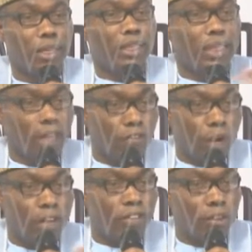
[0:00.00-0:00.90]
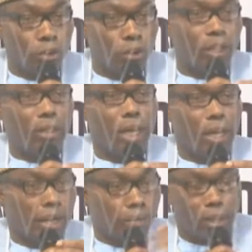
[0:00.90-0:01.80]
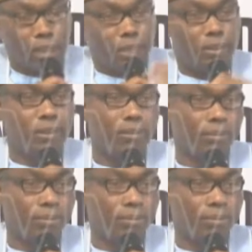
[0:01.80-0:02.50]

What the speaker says: they have wives and children and mothers.